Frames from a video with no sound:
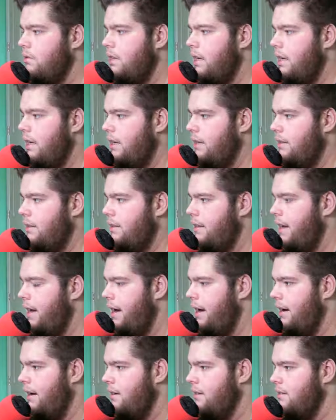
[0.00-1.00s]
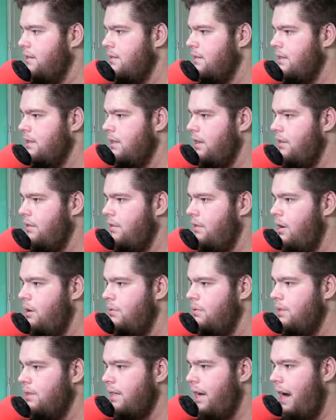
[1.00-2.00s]
Okay, yeah. So
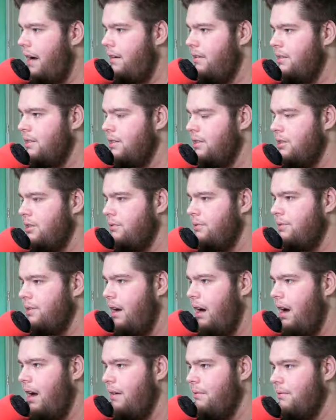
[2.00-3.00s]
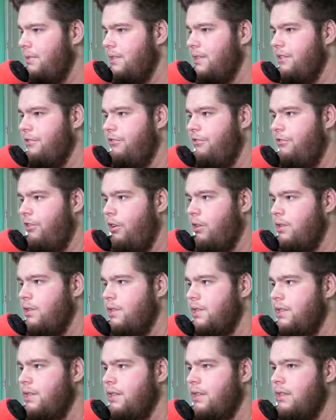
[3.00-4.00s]
Osiris New Dawn was the
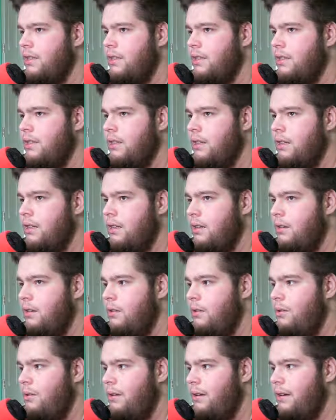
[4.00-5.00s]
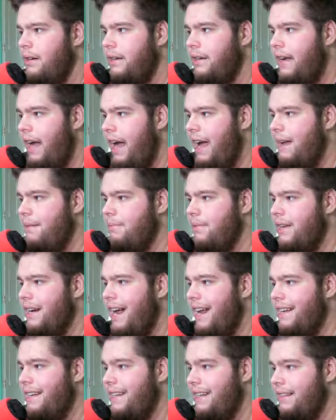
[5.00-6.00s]
first game that
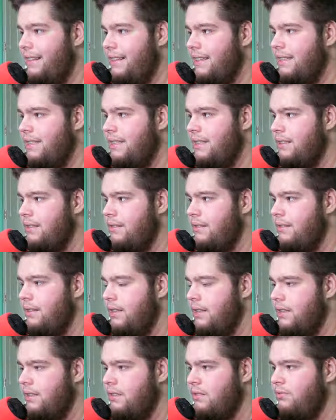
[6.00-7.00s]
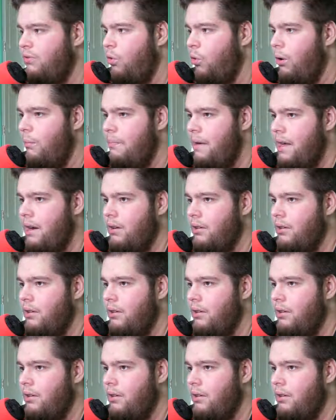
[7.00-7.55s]
I did this format